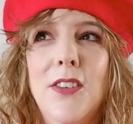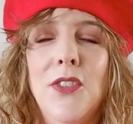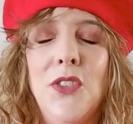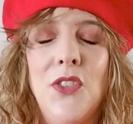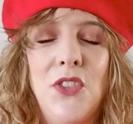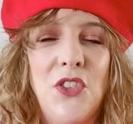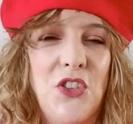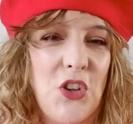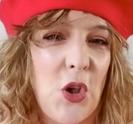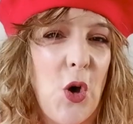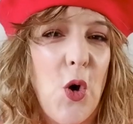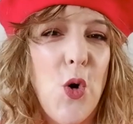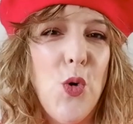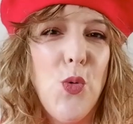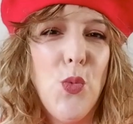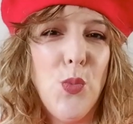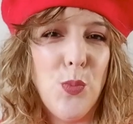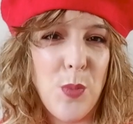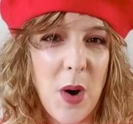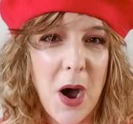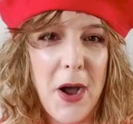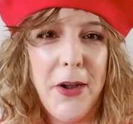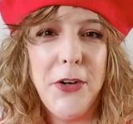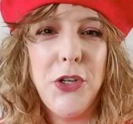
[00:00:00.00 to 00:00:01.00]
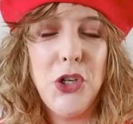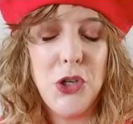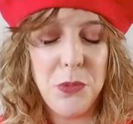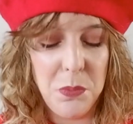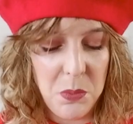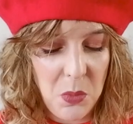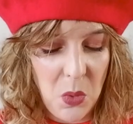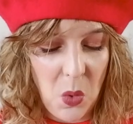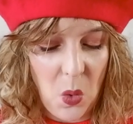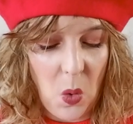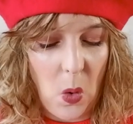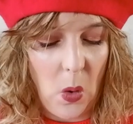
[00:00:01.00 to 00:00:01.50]
so much
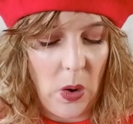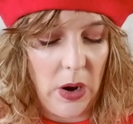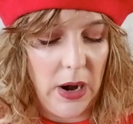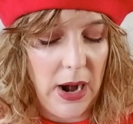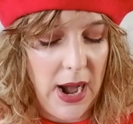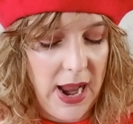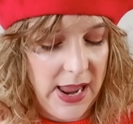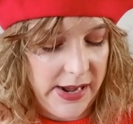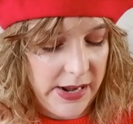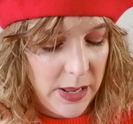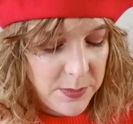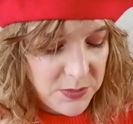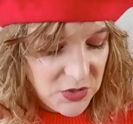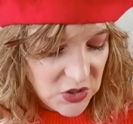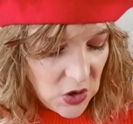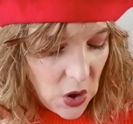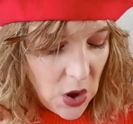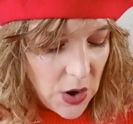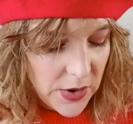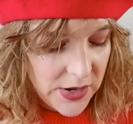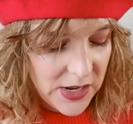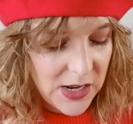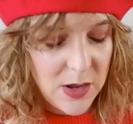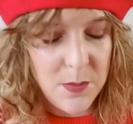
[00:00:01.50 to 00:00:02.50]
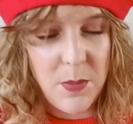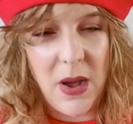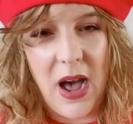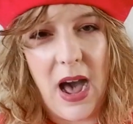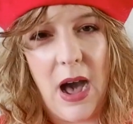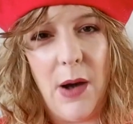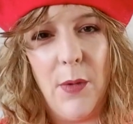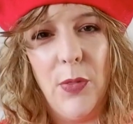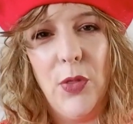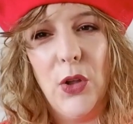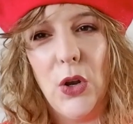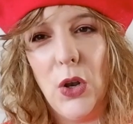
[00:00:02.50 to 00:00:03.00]
more, and I'm talking
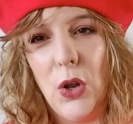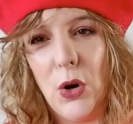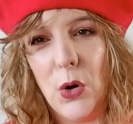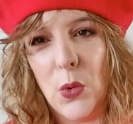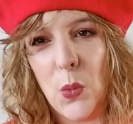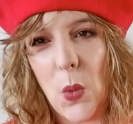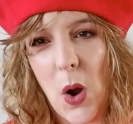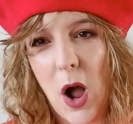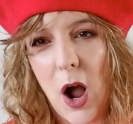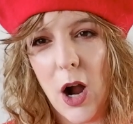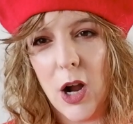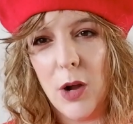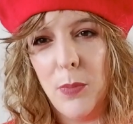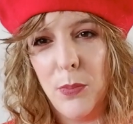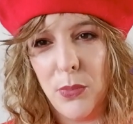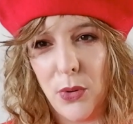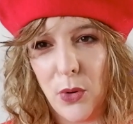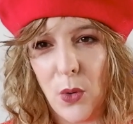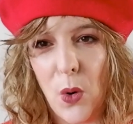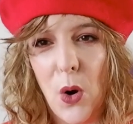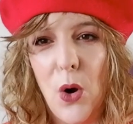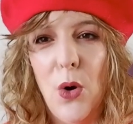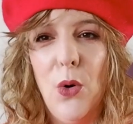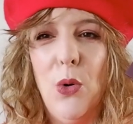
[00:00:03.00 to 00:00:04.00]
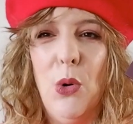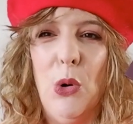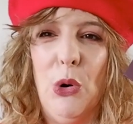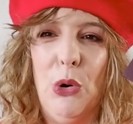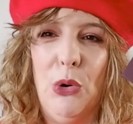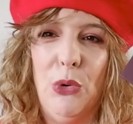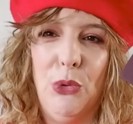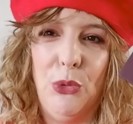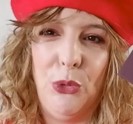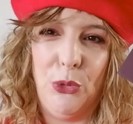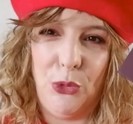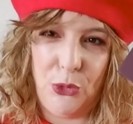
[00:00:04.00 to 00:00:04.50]
about the Lorac Pro
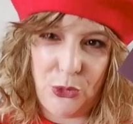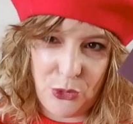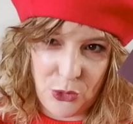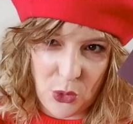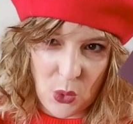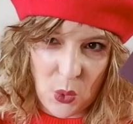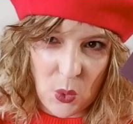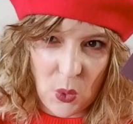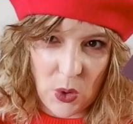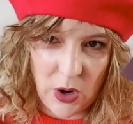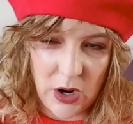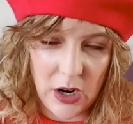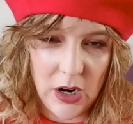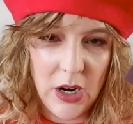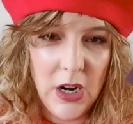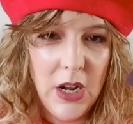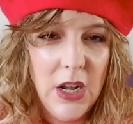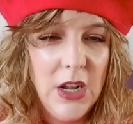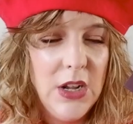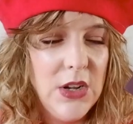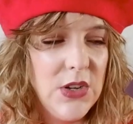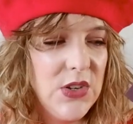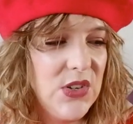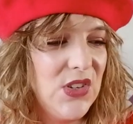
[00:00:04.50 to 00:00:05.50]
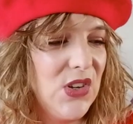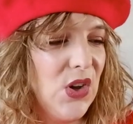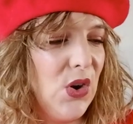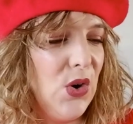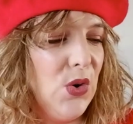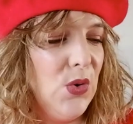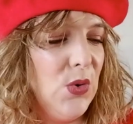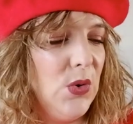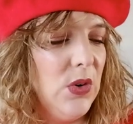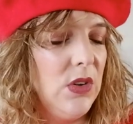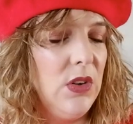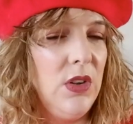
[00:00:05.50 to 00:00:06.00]
4.
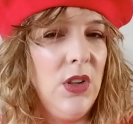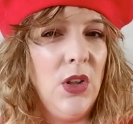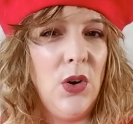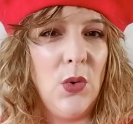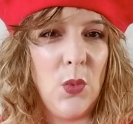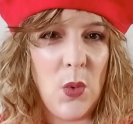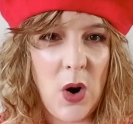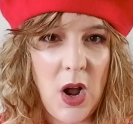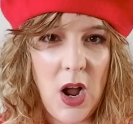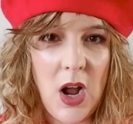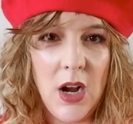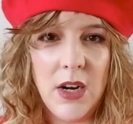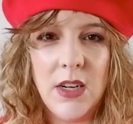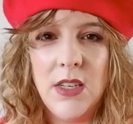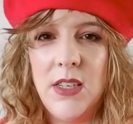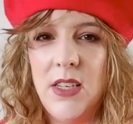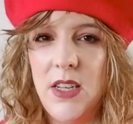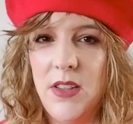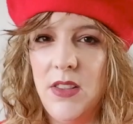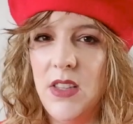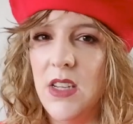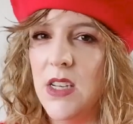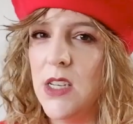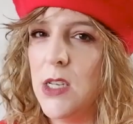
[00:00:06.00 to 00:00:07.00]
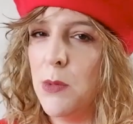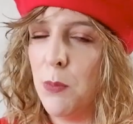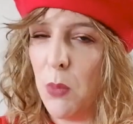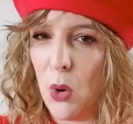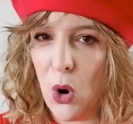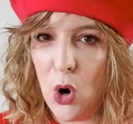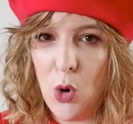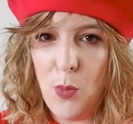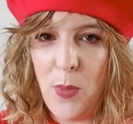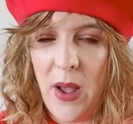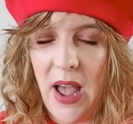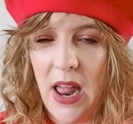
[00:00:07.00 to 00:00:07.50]
So Lorac did these
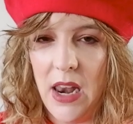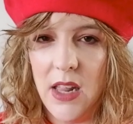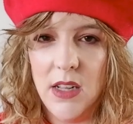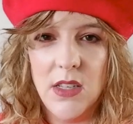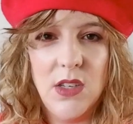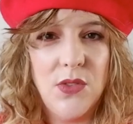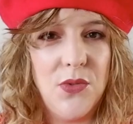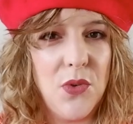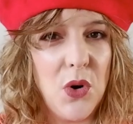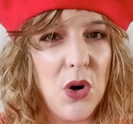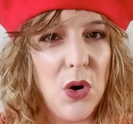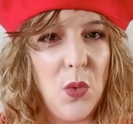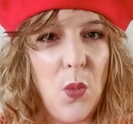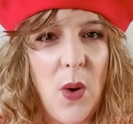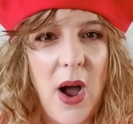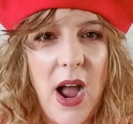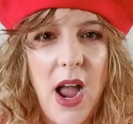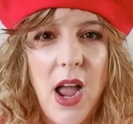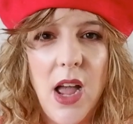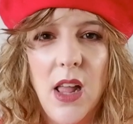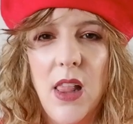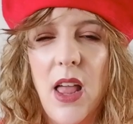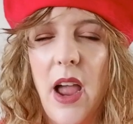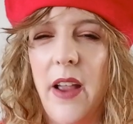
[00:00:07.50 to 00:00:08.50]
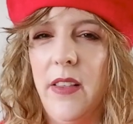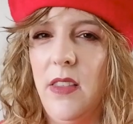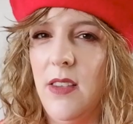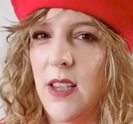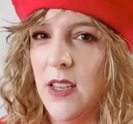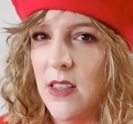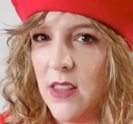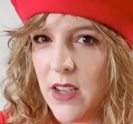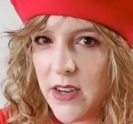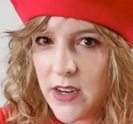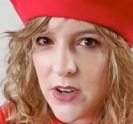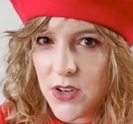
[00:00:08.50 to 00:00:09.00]
Pro palettes for a while. I
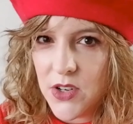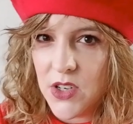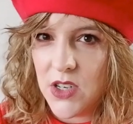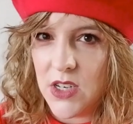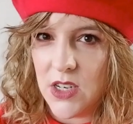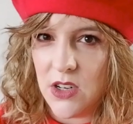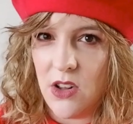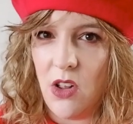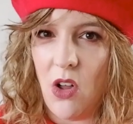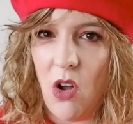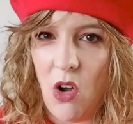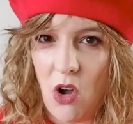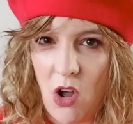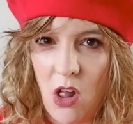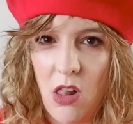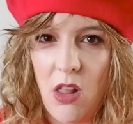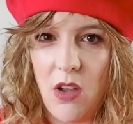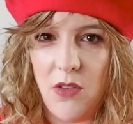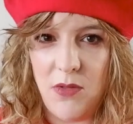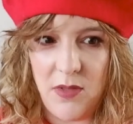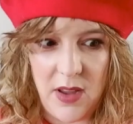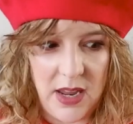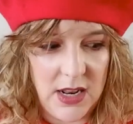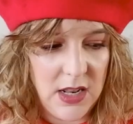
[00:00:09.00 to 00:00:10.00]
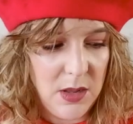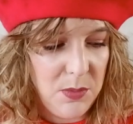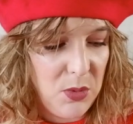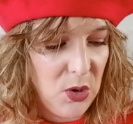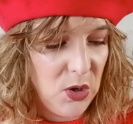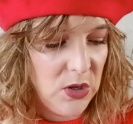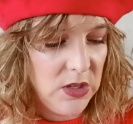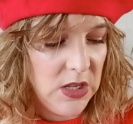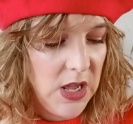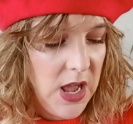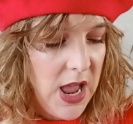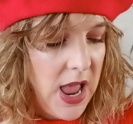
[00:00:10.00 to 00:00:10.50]
think they are still all
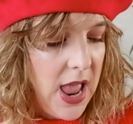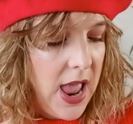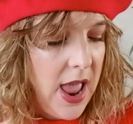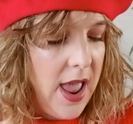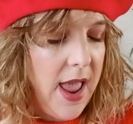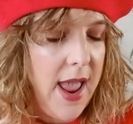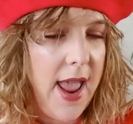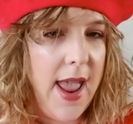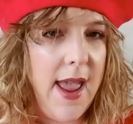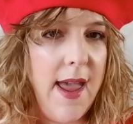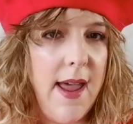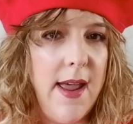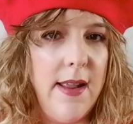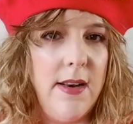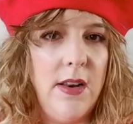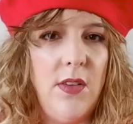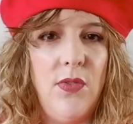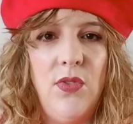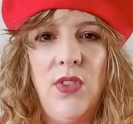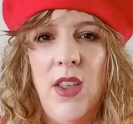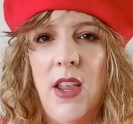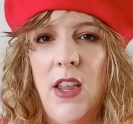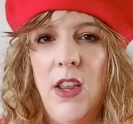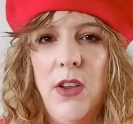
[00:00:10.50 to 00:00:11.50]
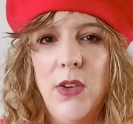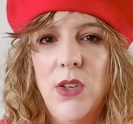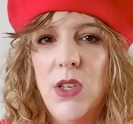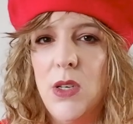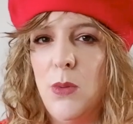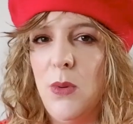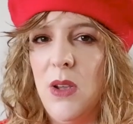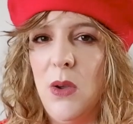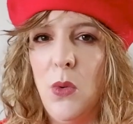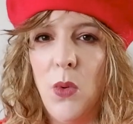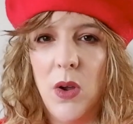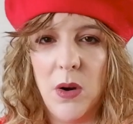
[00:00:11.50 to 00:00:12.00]
available, and they used
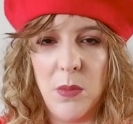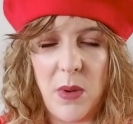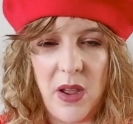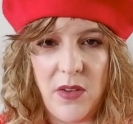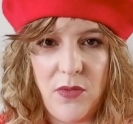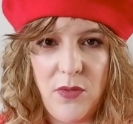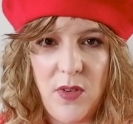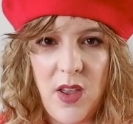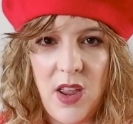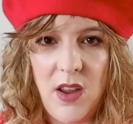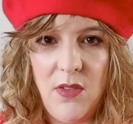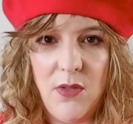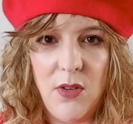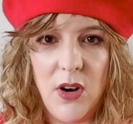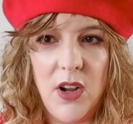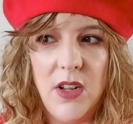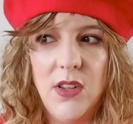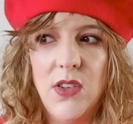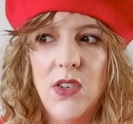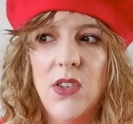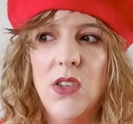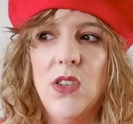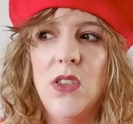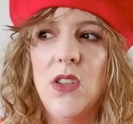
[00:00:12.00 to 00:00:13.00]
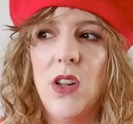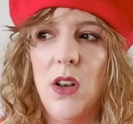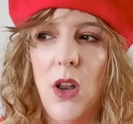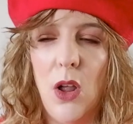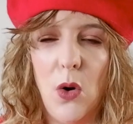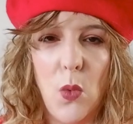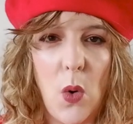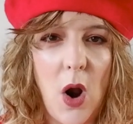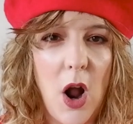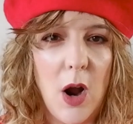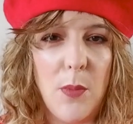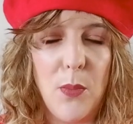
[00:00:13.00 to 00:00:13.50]
to be one of my favorites. The
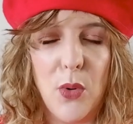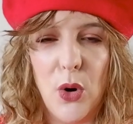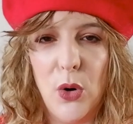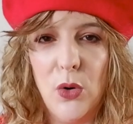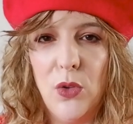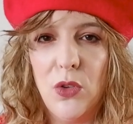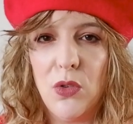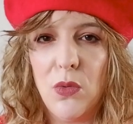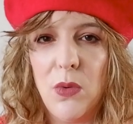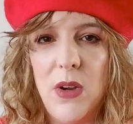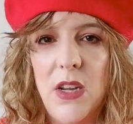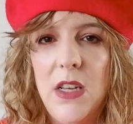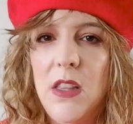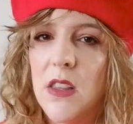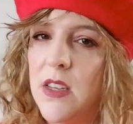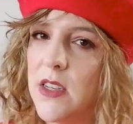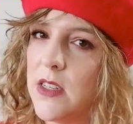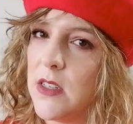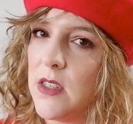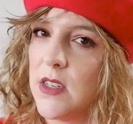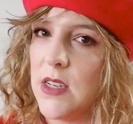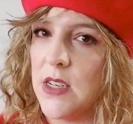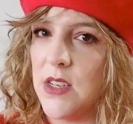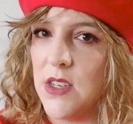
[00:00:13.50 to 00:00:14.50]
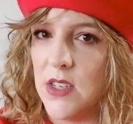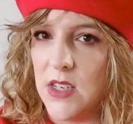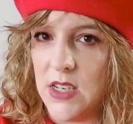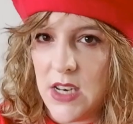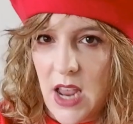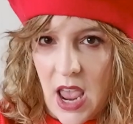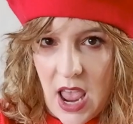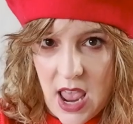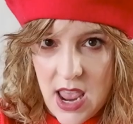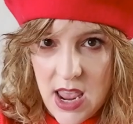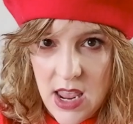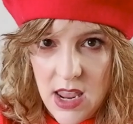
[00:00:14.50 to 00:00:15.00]
Lorac Pro 3 till this
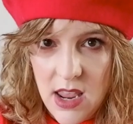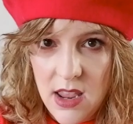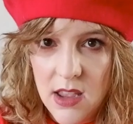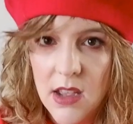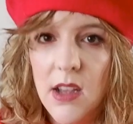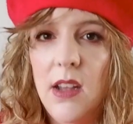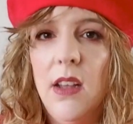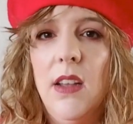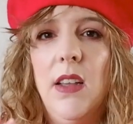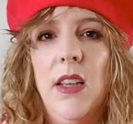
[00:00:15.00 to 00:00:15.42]
day